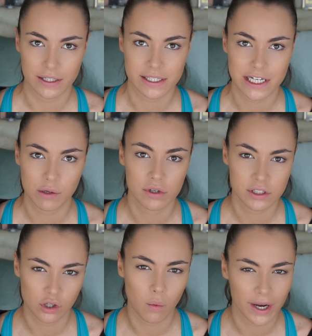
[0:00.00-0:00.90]
The Sleek
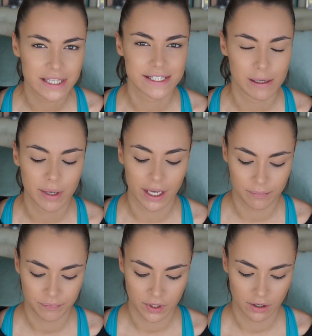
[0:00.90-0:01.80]
ones are quite
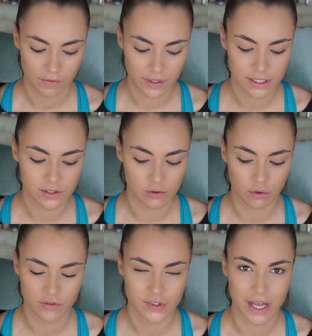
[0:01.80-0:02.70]
slippy. These
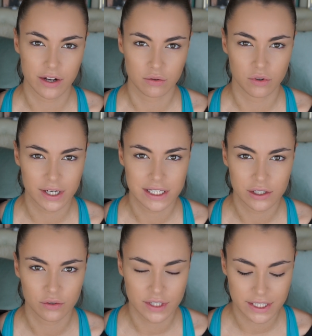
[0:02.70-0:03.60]
sort of settle
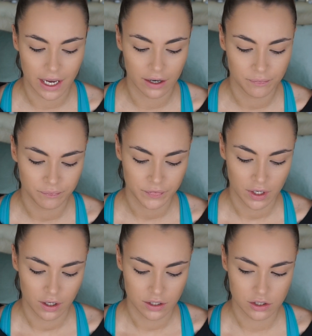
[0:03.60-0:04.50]
nicely on the skin.
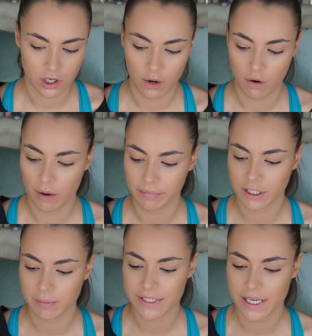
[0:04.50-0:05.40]
So I'm
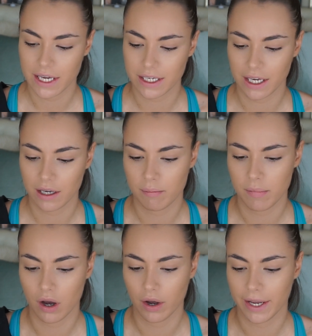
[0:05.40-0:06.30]
going to be taking
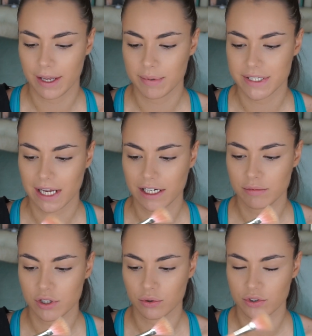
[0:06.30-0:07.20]
my
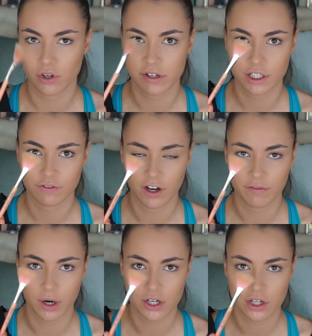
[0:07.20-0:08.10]
Bdellium Tools
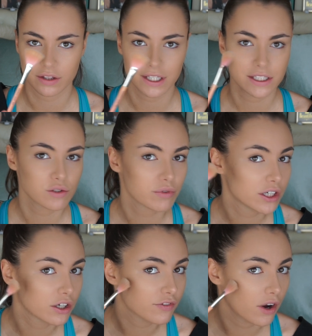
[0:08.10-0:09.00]
925 brush. This is
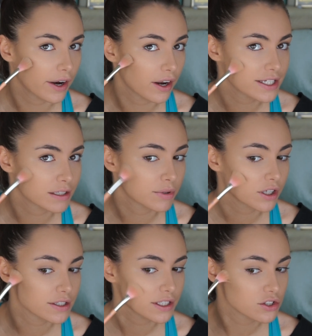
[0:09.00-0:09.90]
really good for highlighting
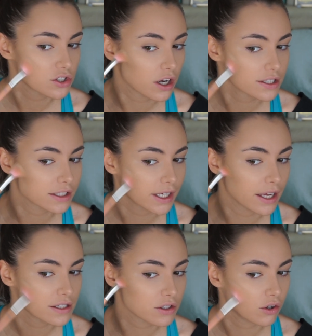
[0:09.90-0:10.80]
because it just
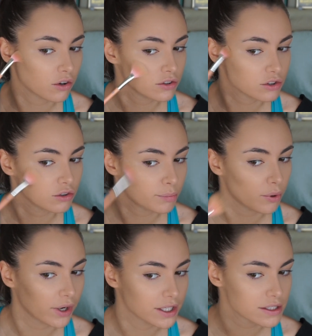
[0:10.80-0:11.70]
gets onto the
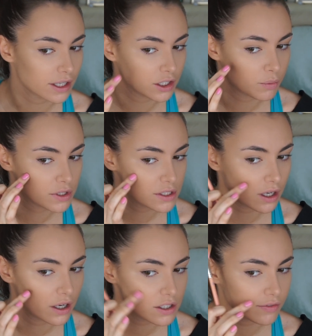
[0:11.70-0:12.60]
points that you want to touch.